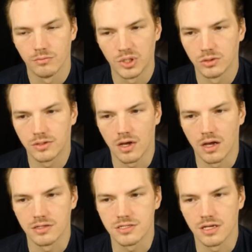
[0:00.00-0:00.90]
build
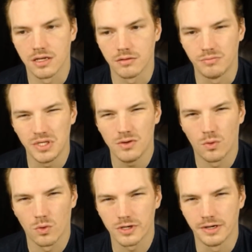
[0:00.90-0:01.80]
content, be
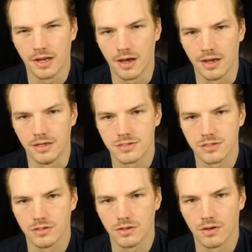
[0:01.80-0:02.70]
organized,